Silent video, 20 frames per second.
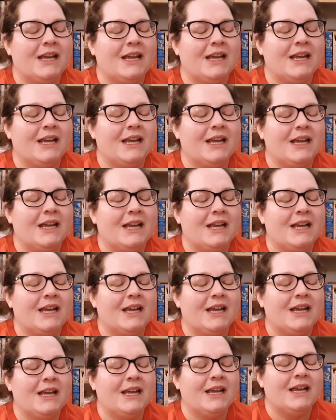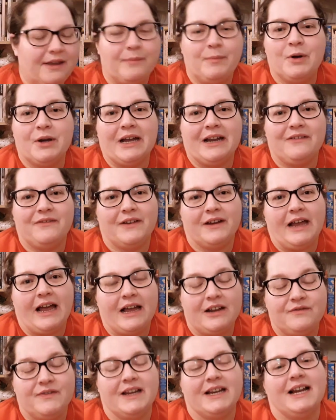So I have put together a book advent,
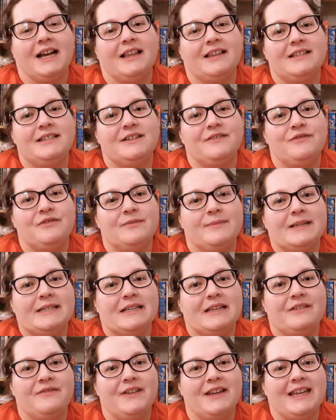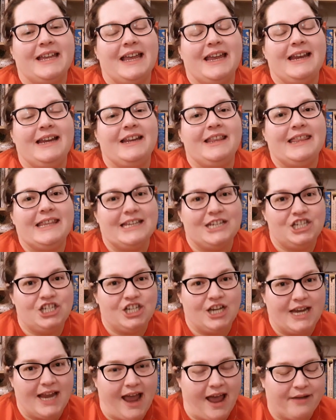advent calendar for myself again
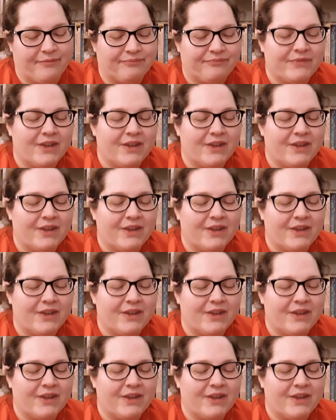this year.